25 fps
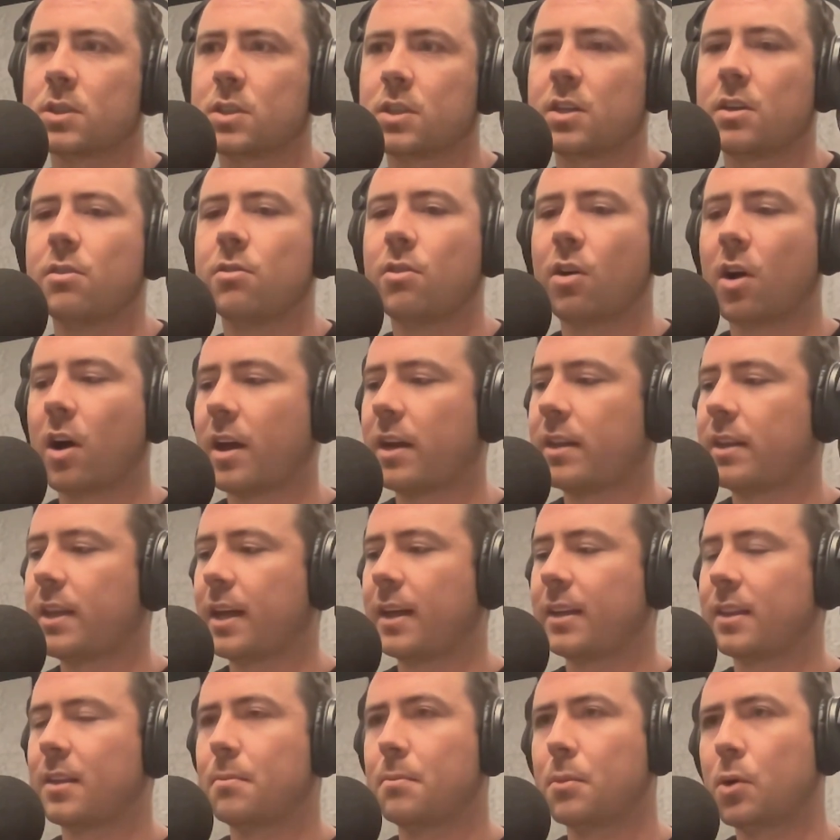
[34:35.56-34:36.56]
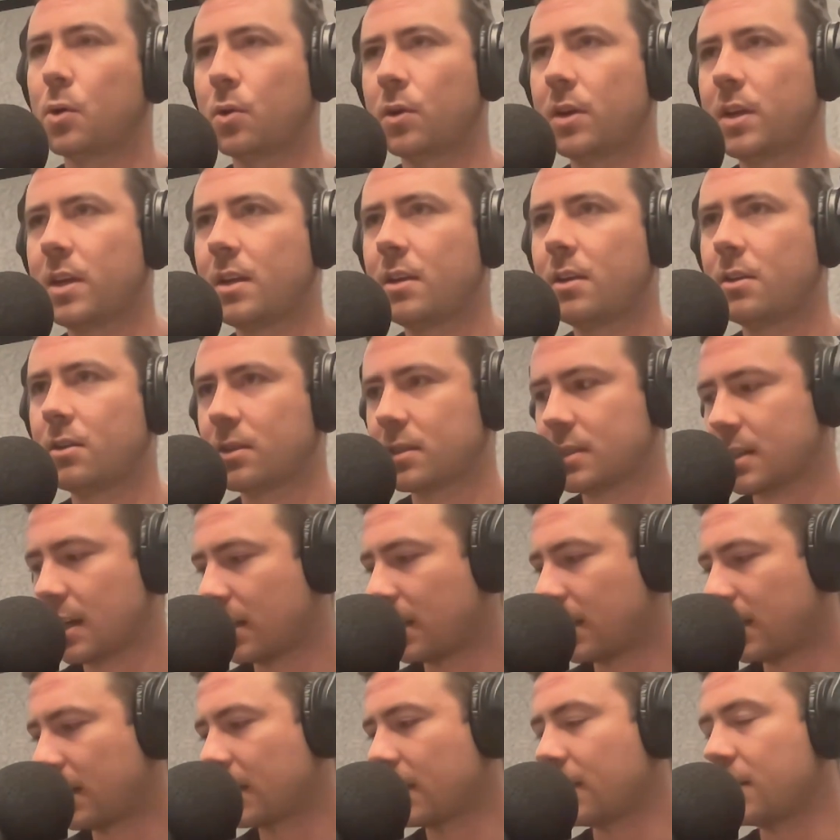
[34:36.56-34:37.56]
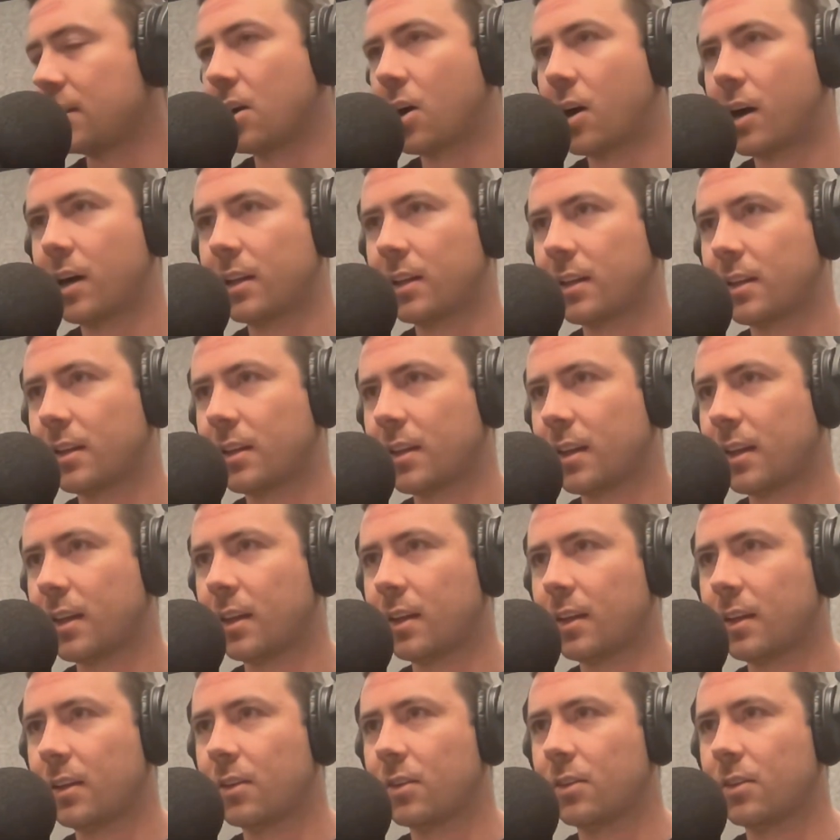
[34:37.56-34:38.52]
So do you write in that in the morning or is that like a nightly thing